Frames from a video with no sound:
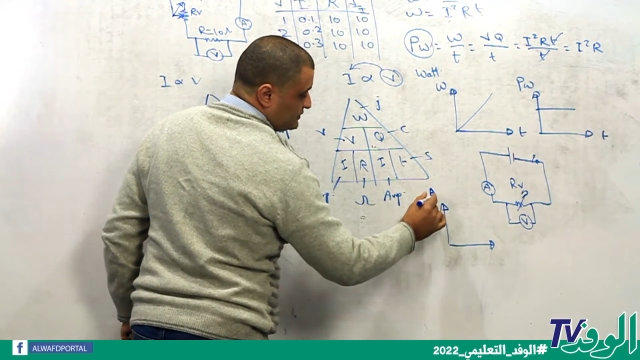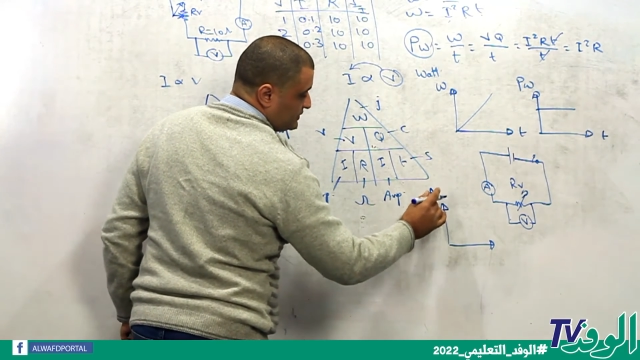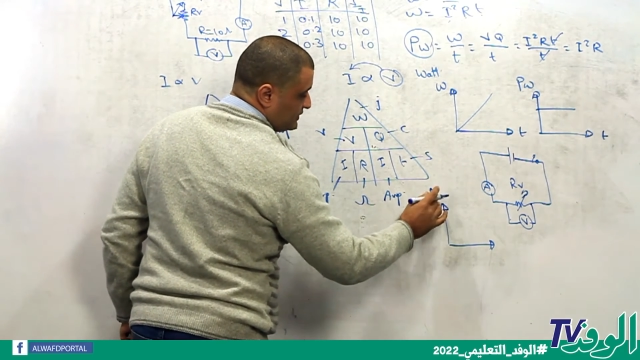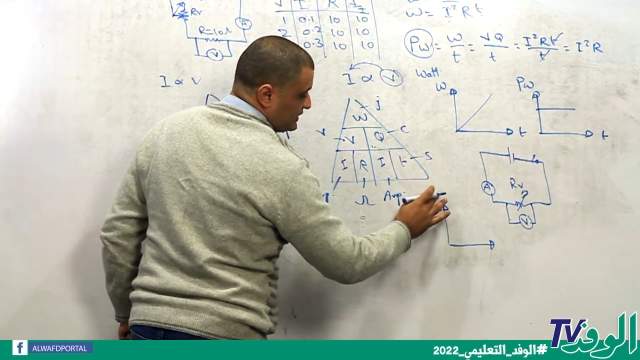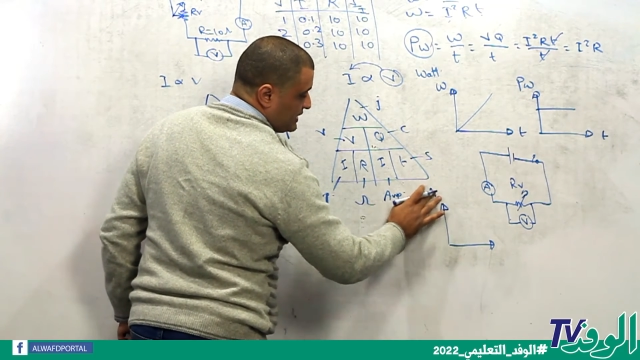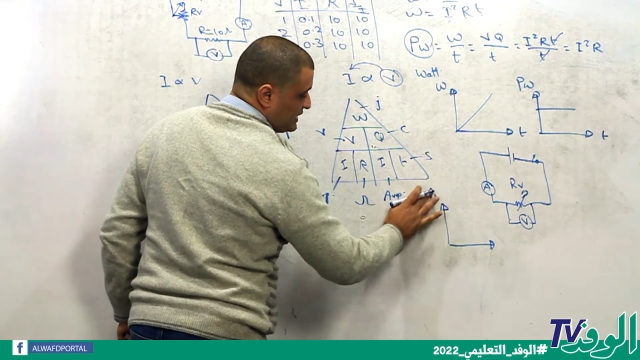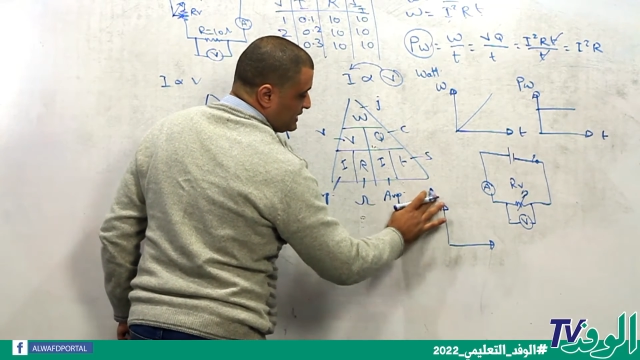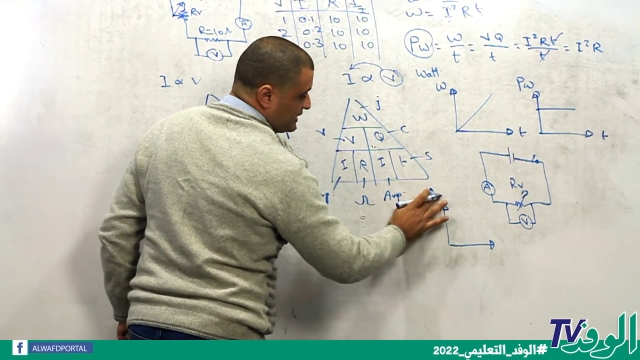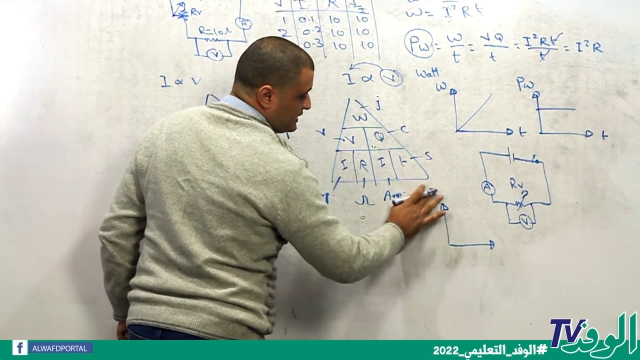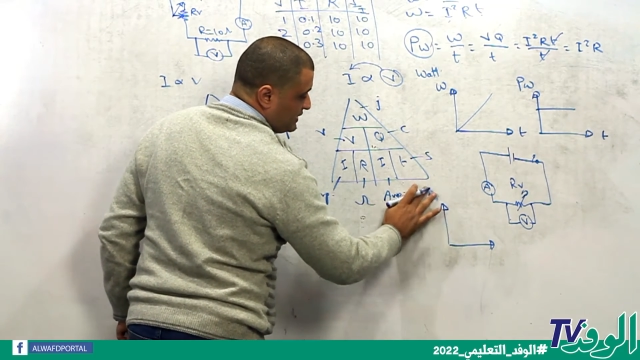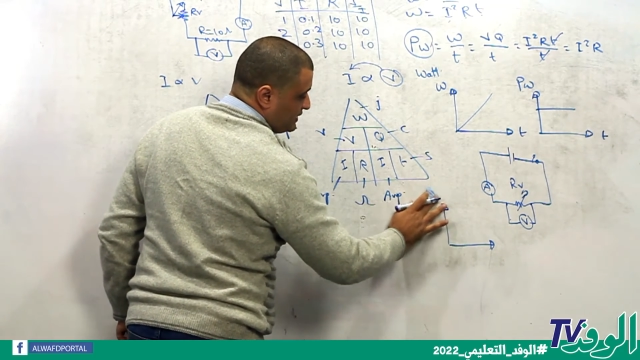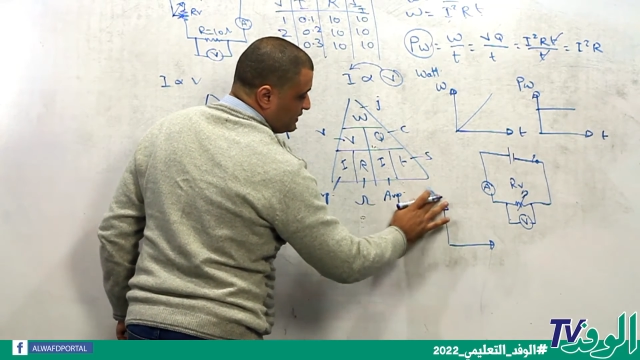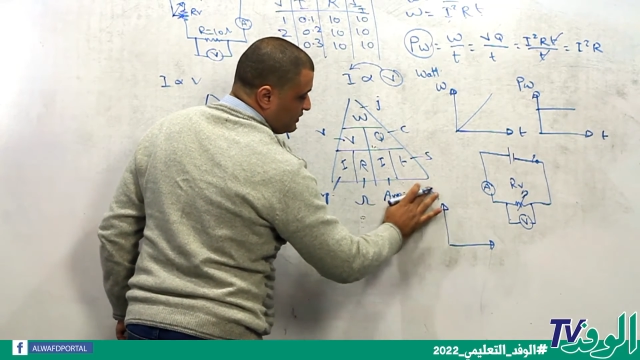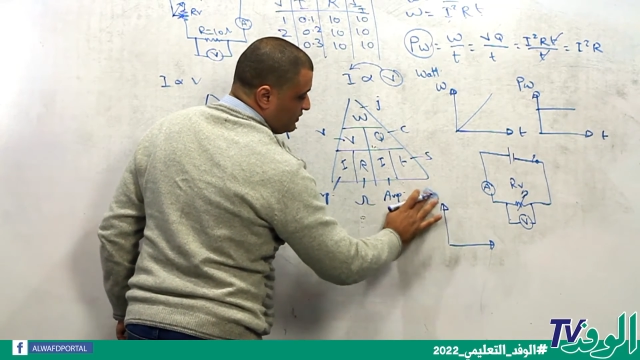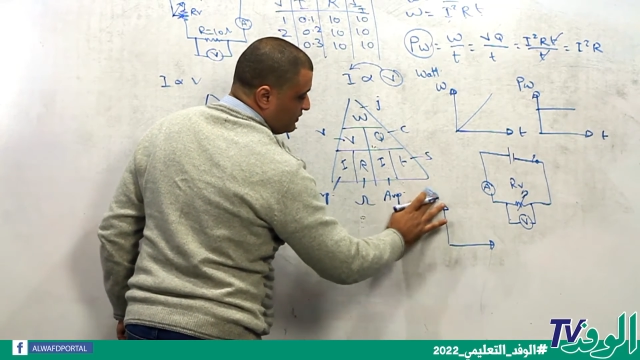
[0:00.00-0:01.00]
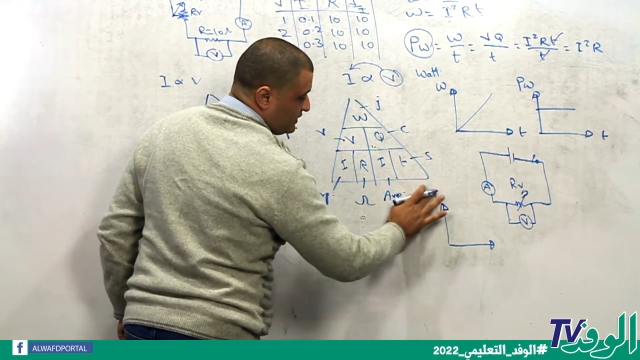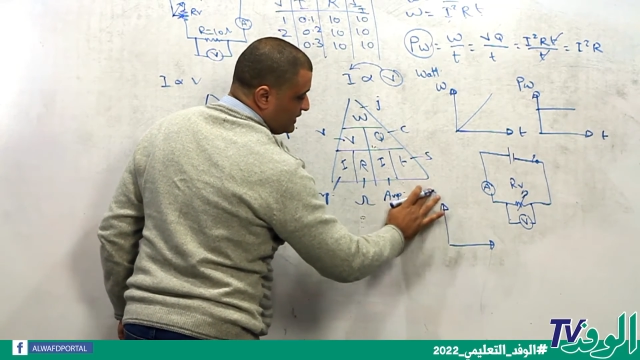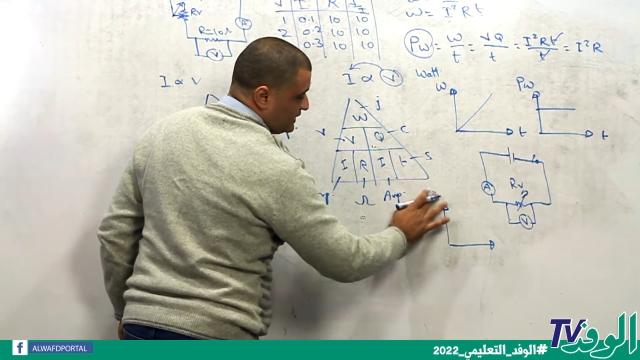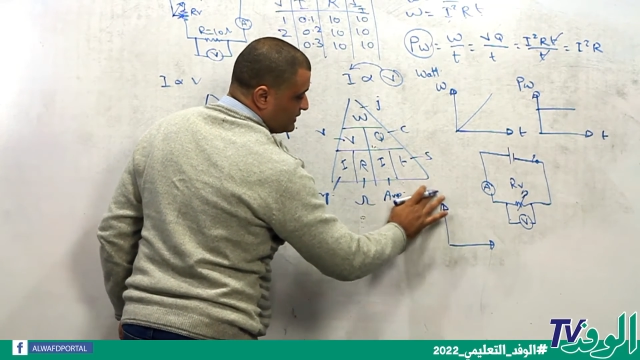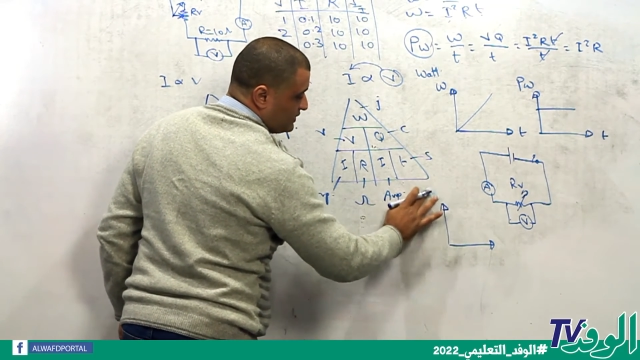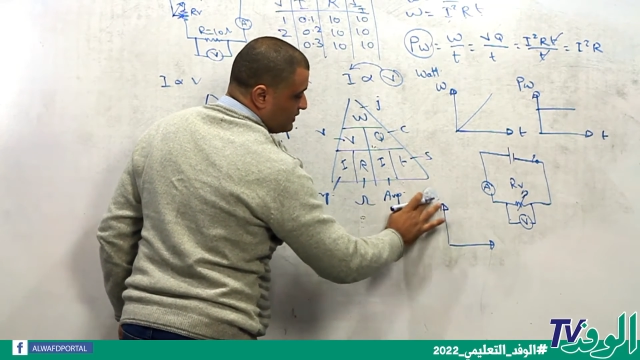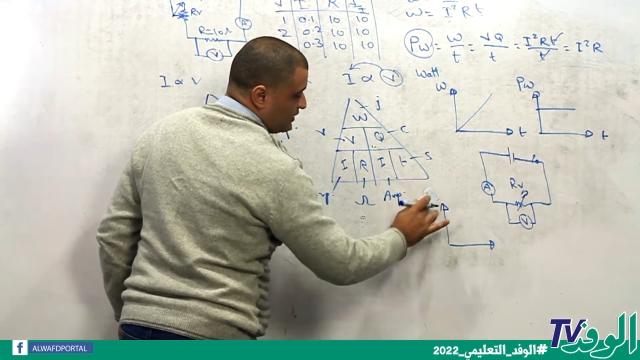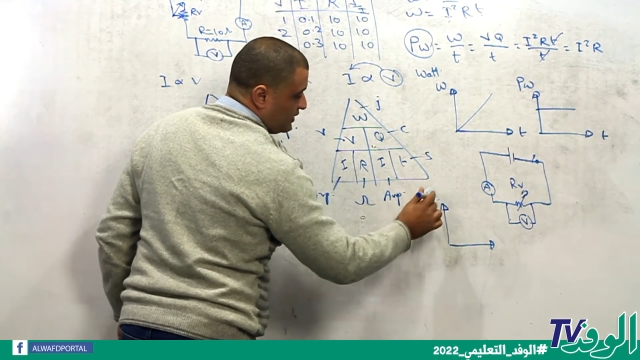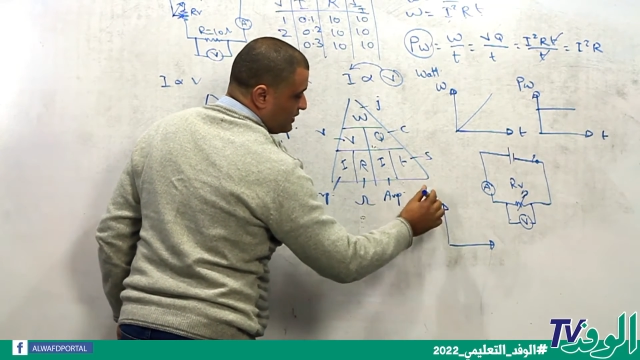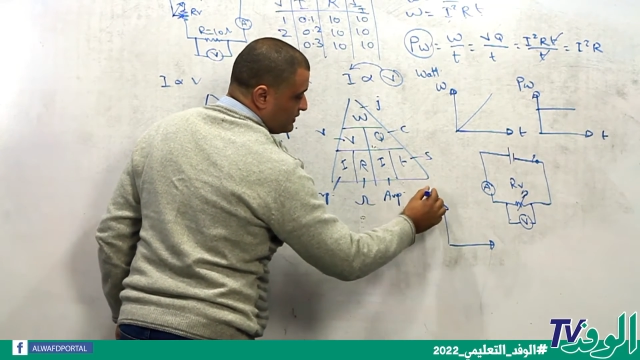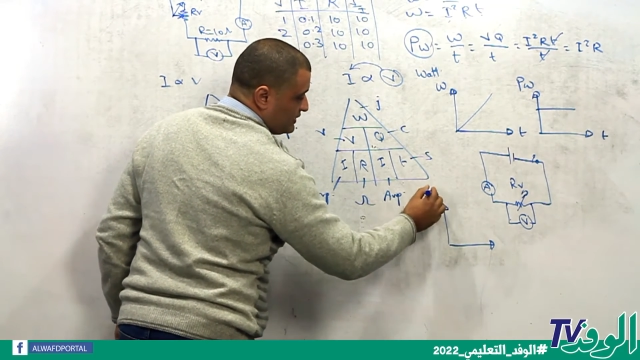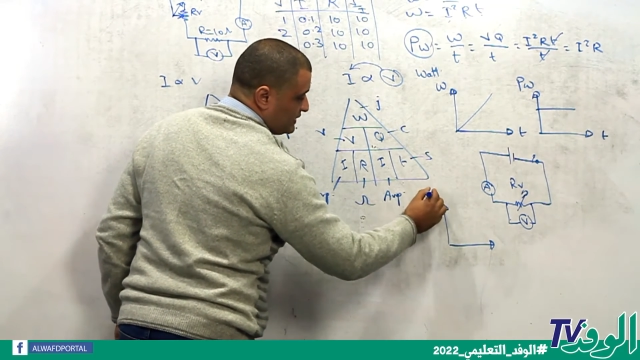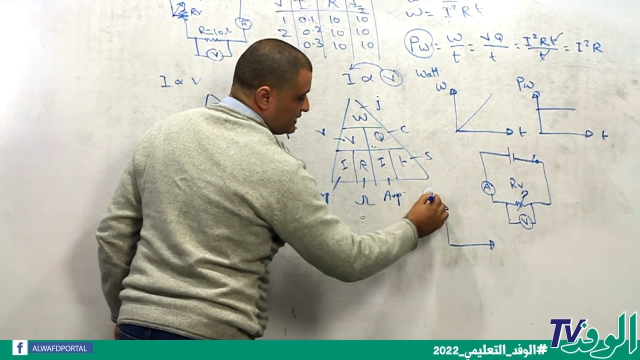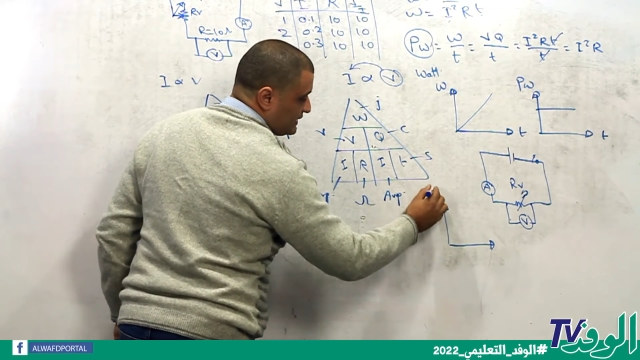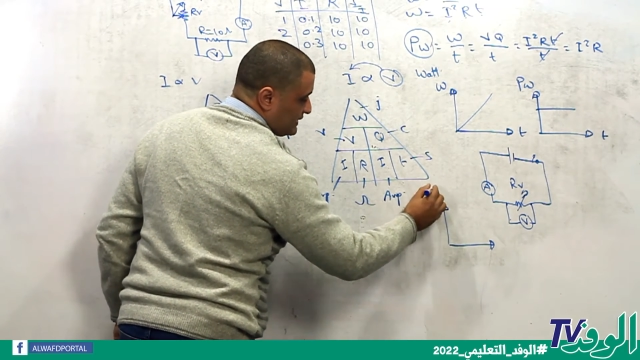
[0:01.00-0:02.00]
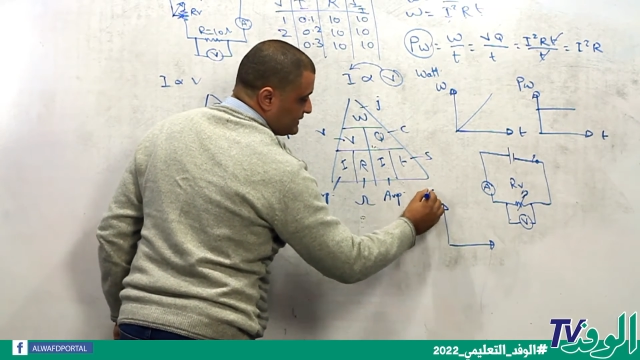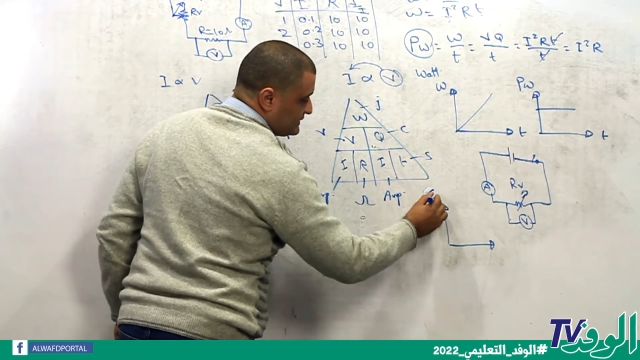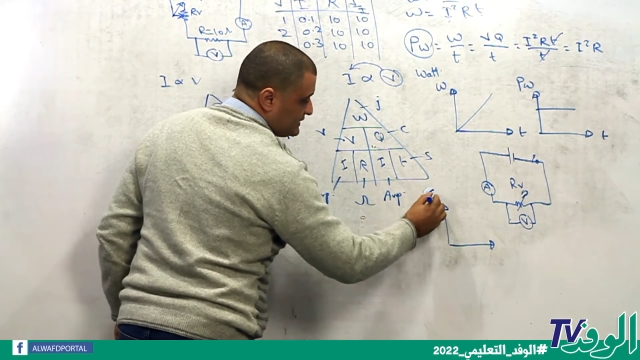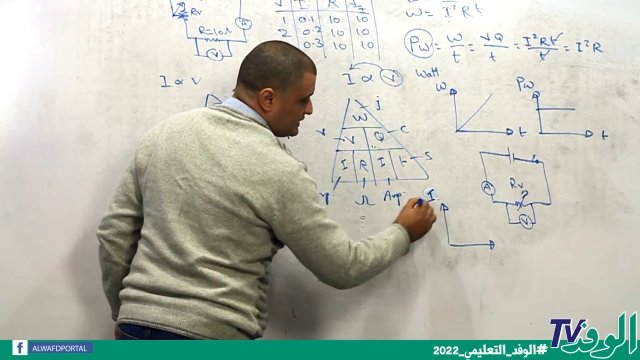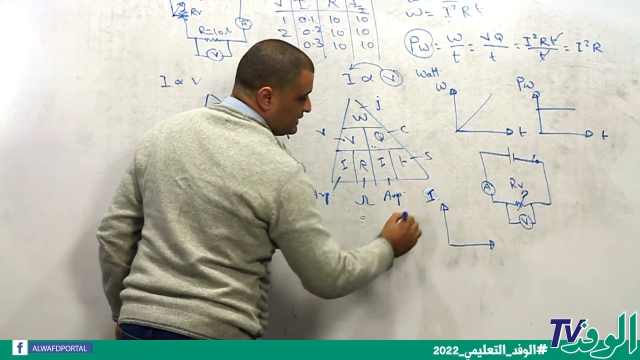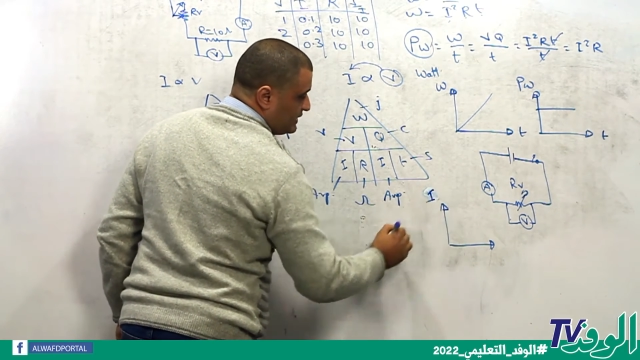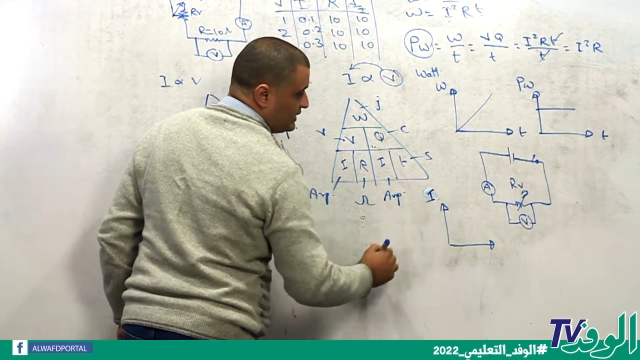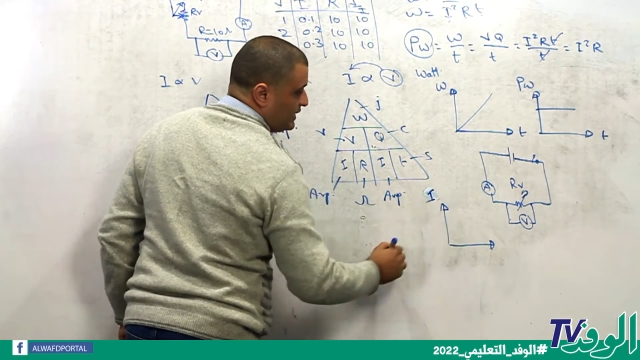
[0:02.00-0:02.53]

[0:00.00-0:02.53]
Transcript: reading electric current intensity